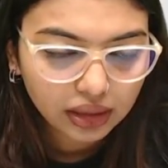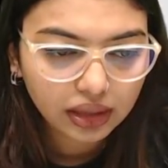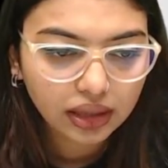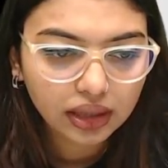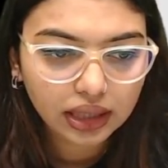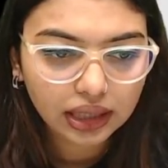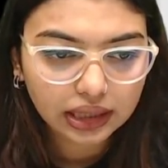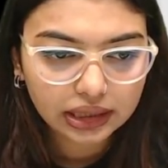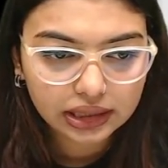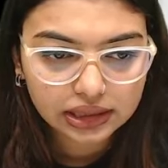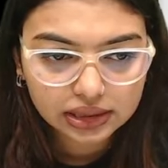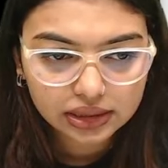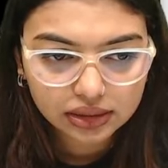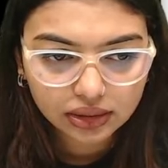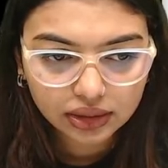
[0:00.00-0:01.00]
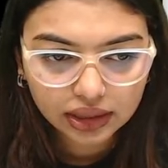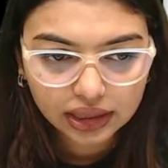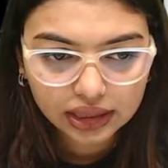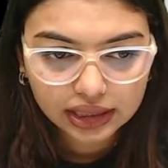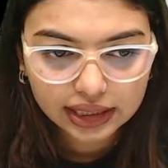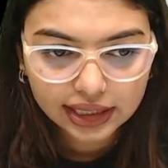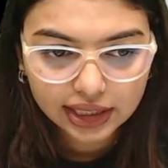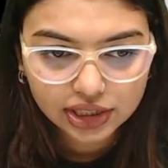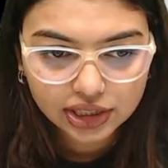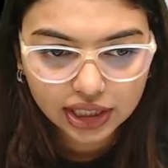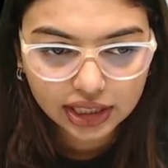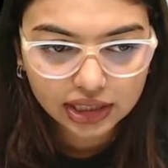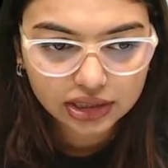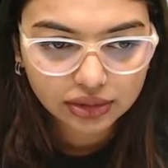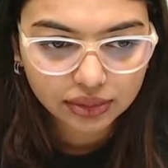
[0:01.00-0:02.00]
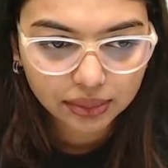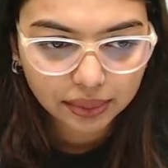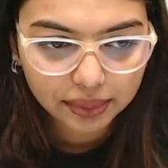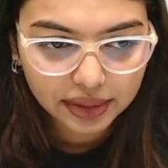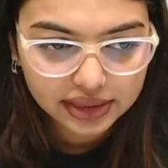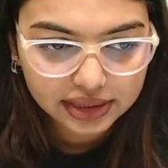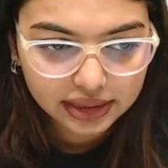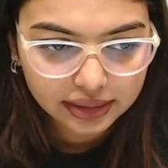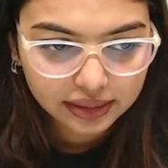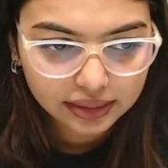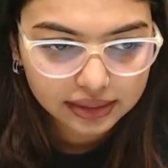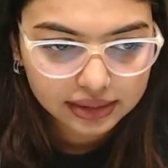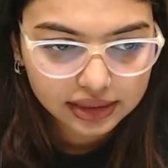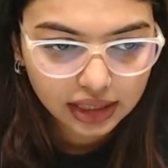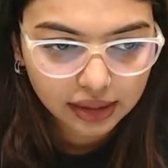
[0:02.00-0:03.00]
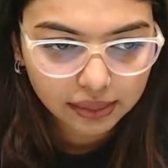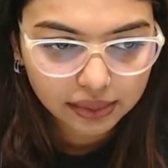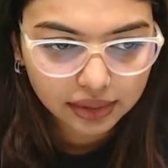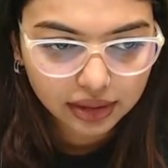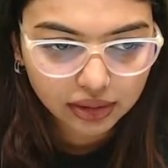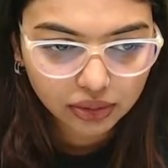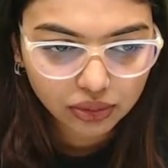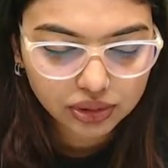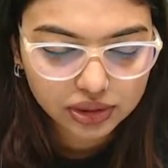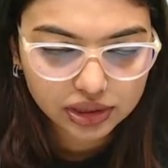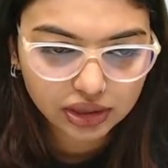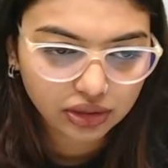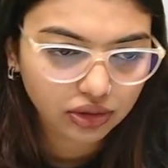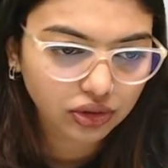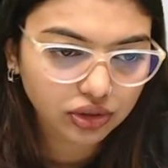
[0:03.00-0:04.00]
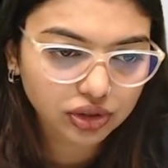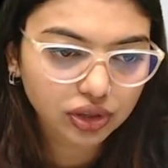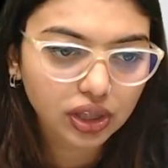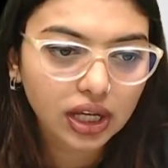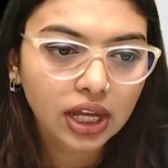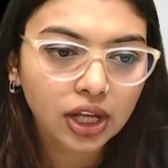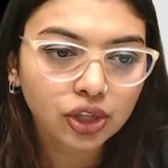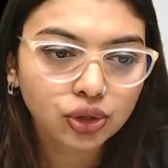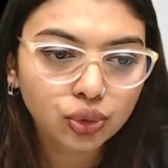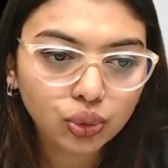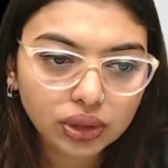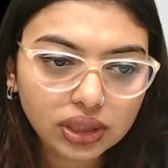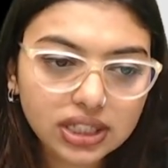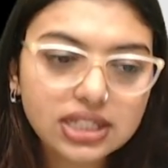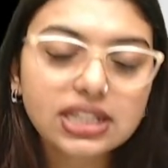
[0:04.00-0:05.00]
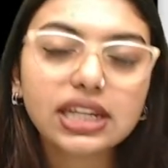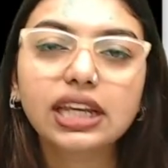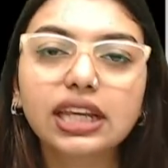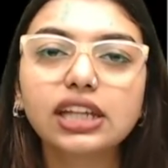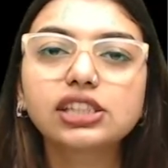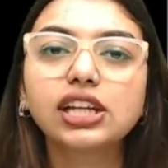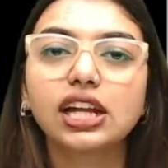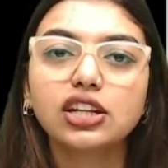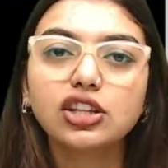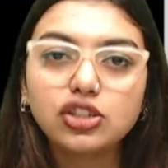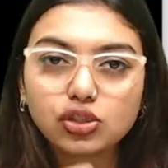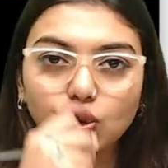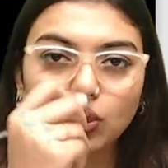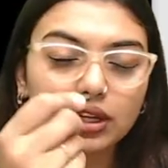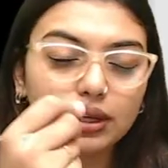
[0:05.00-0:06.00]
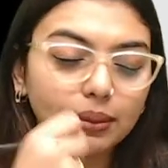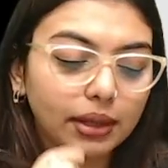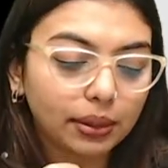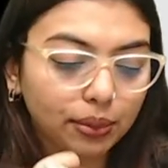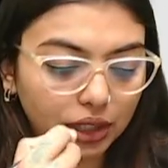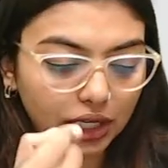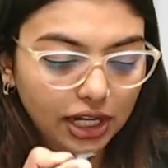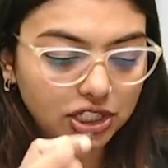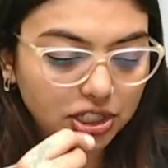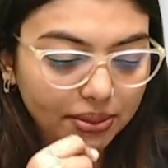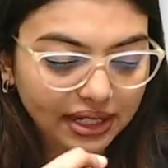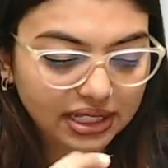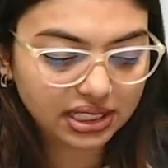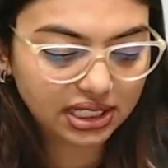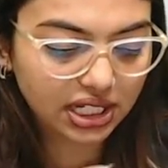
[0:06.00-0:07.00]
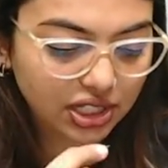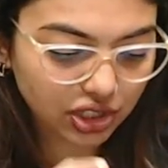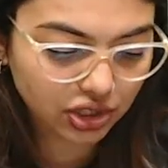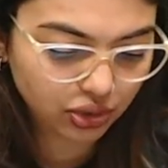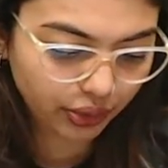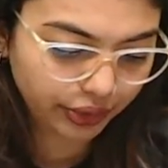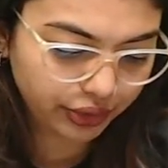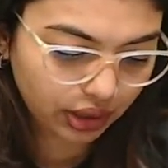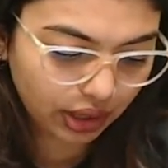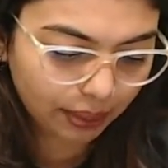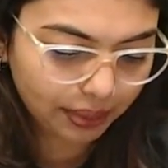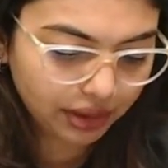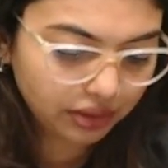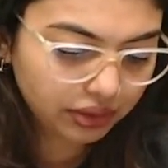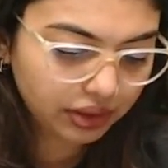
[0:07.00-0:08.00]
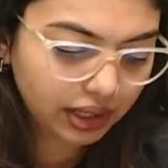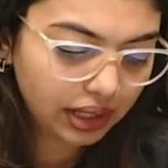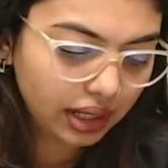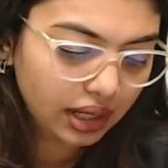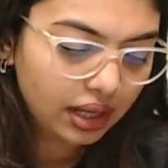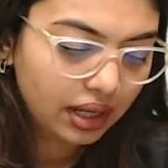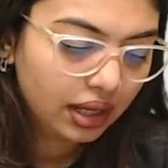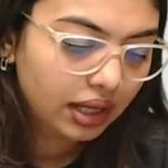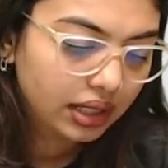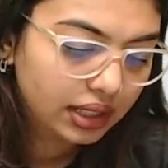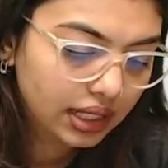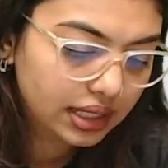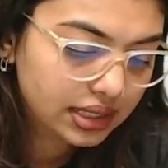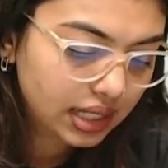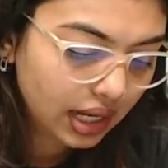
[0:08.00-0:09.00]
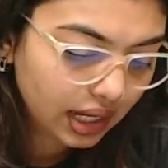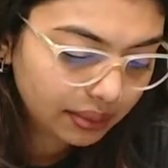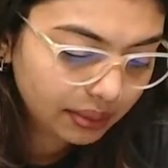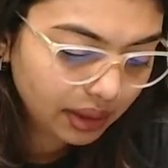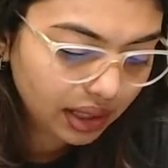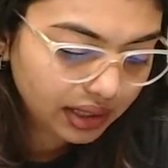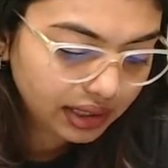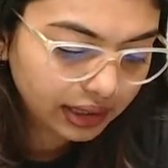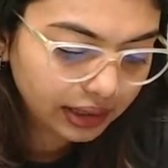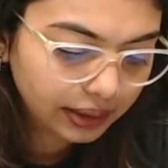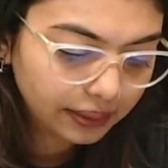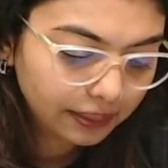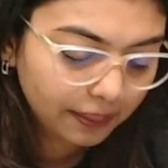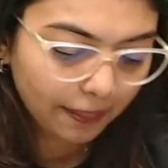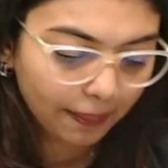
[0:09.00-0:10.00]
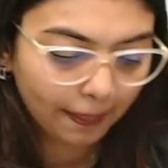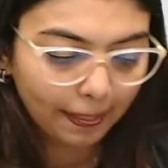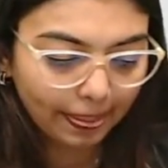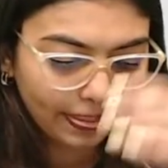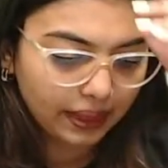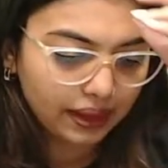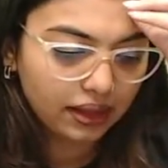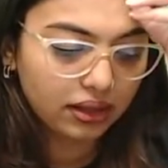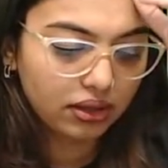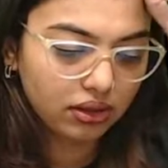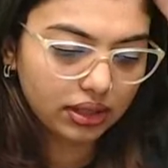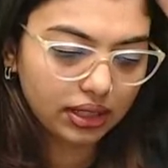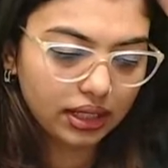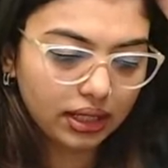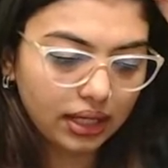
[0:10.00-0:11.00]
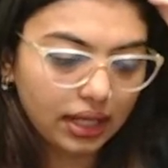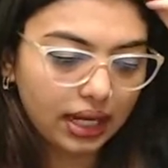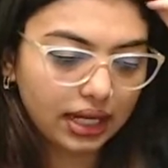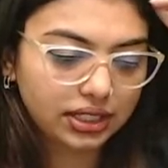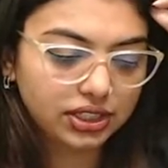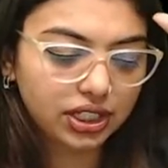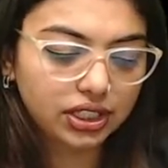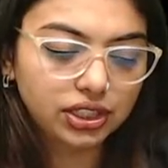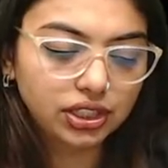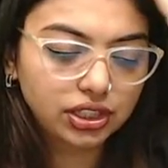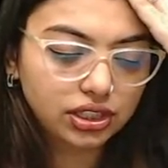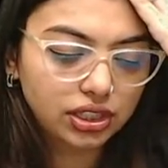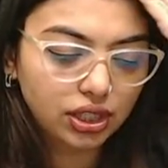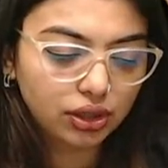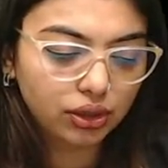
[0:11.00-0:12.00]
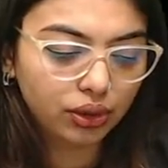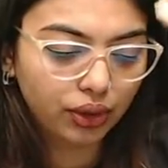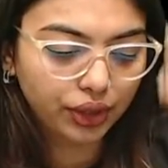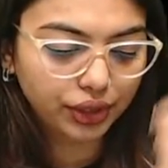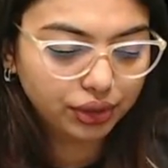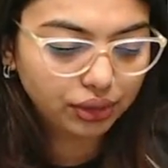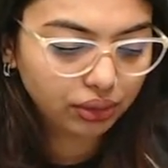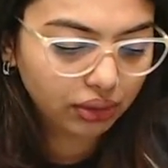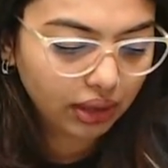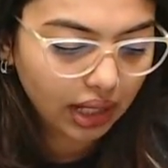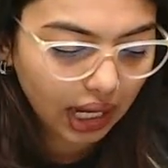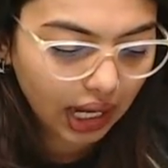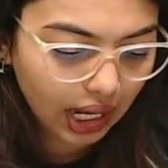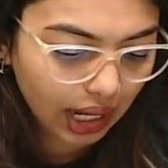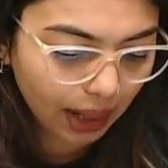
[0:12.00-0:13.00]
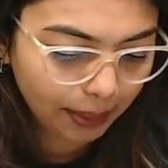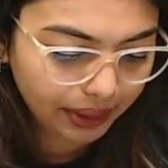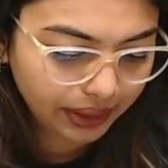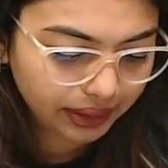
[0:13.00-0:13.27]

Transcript: like this. Okay, leaky channels will be present. Same thing goes here also. Through this leaky channel, sodium and potassium exchange is going to happen. Okay, yes, hi Mahi. Okay, exchange is going to happen.